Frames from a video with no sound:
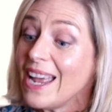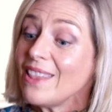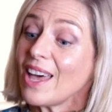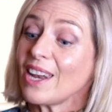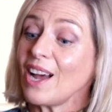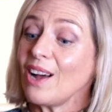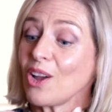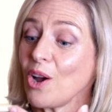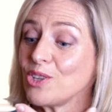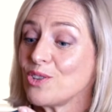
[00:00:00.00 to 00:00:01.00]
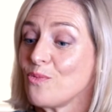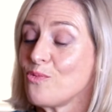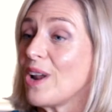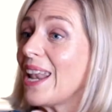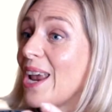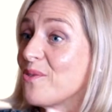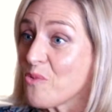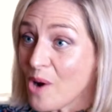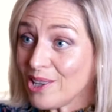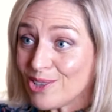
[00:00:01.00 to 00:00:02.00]
that are going to relate
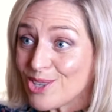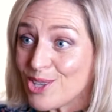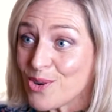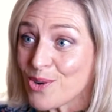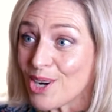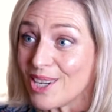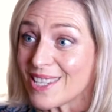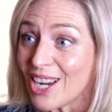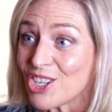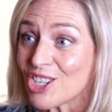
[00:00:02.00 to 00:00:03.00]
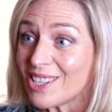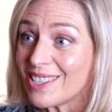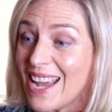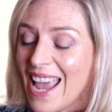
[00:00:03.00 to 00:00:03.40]
well to the organisation